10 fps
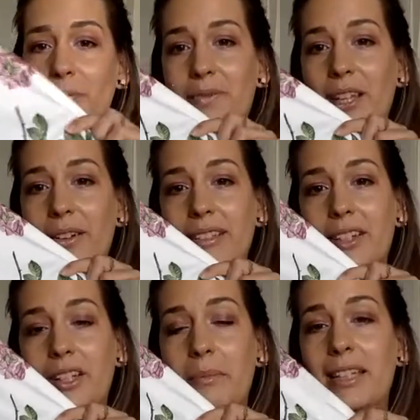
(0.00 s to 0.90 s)
So it's
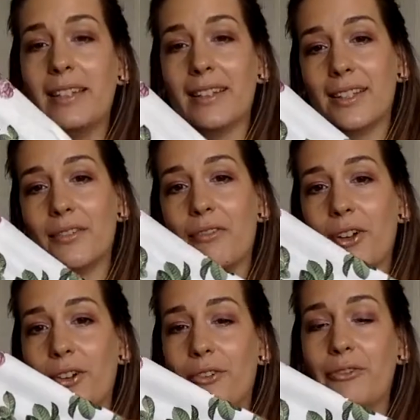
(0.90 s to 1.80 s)
going to be in this
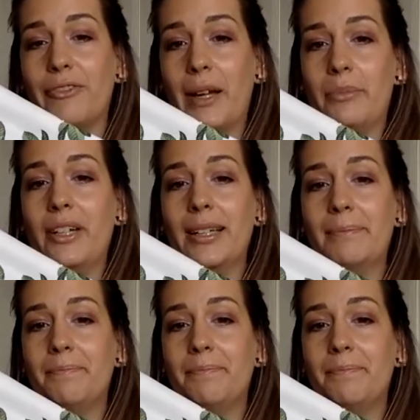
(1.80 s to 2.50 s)
floral fabric.